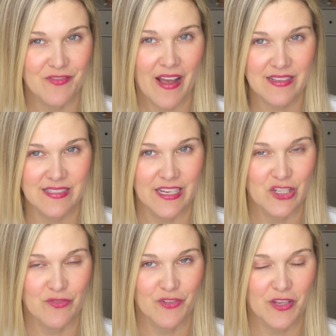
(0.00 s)

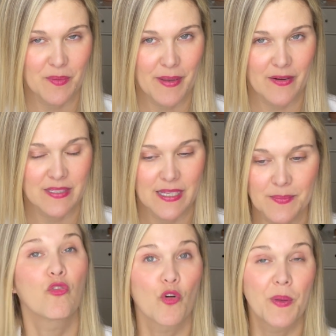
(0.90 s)
vaccination for the comparison.
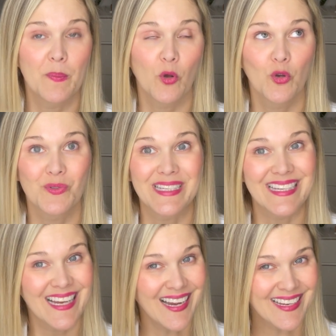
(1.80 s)
For people who did
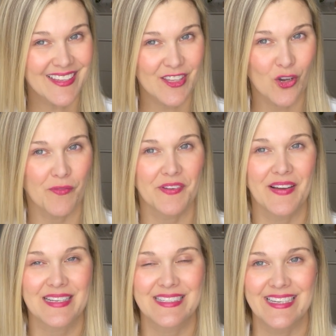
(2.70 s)
not get the COVID
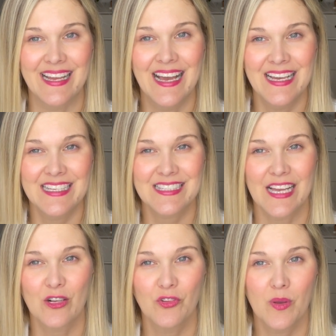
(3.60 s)
vaccine,
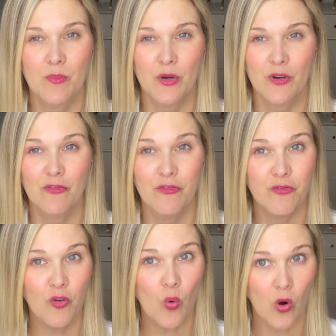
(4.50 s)
cycle number
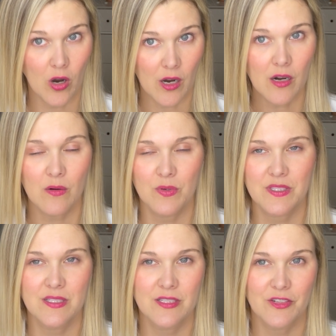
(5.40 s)
four was
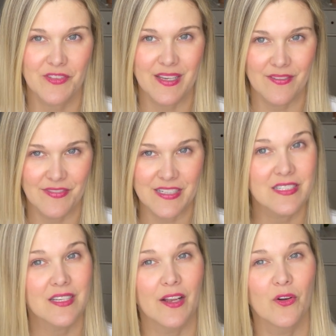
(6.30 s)
considered the event
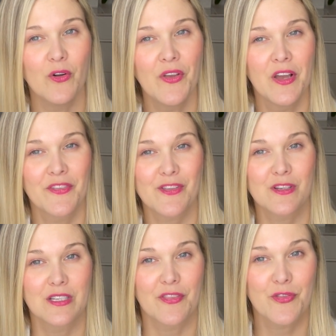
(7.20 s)
cycle. So
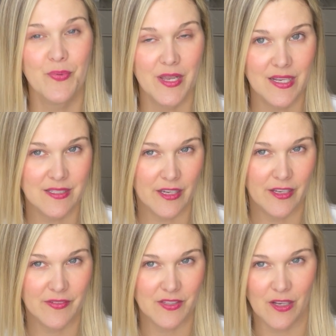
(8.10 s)
looked at three
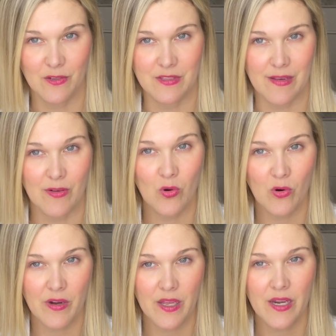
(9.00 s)
consecutive cycles they
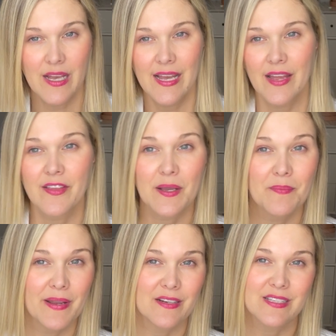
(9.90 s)
recorded and then
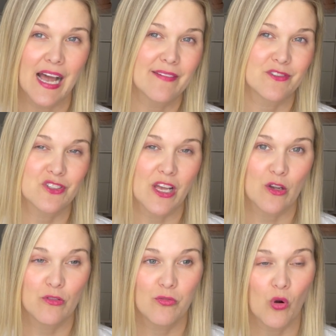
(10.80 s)
compared to after
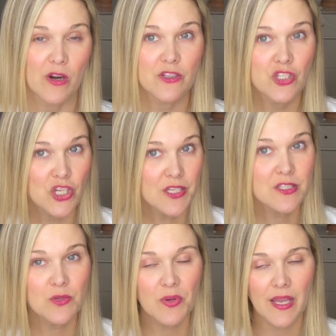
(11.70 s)
cycle four, just
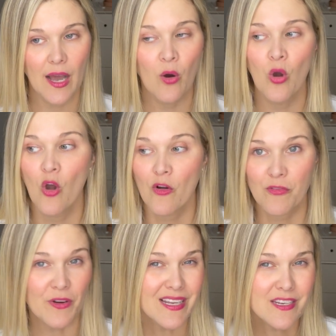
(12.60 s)
to account
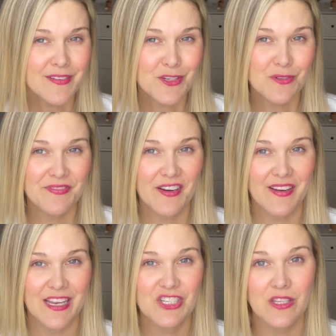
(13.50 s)
for individual
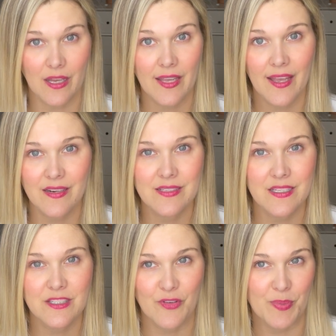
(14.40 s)
variation that can
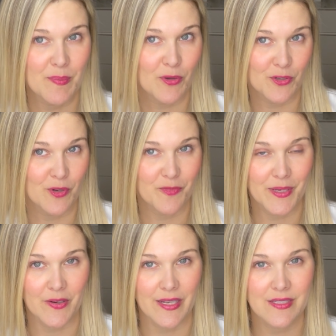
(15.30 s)
exist for people who have
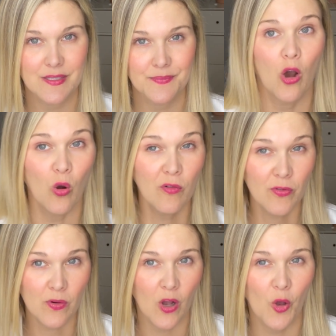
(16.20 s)
periods.
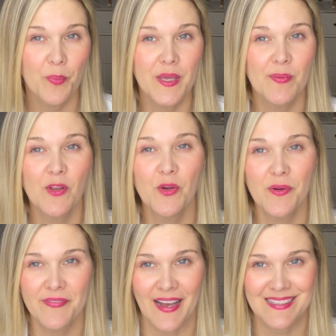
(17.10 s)
Overall, people who
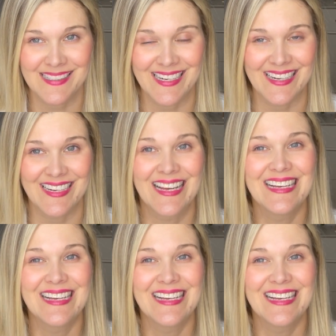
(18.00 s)
were vaccinated